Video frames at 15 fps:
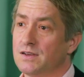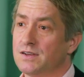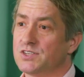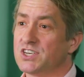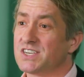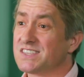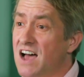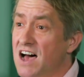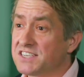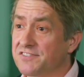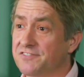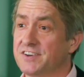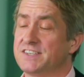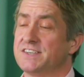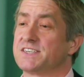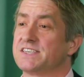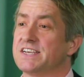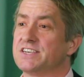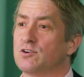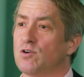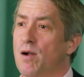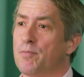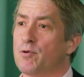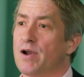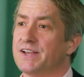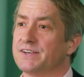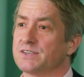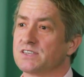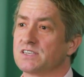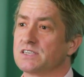Just ask fitness centre
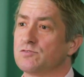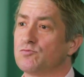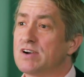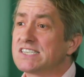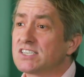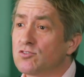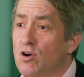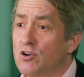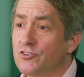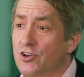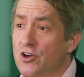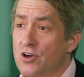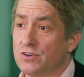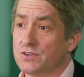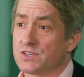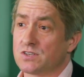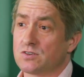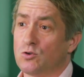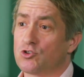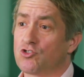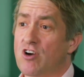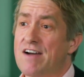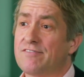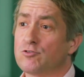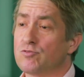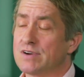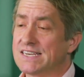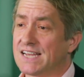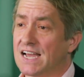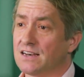operators, restaurateurs, or travel
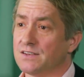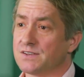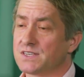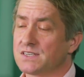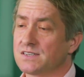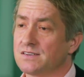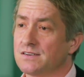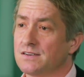retailers.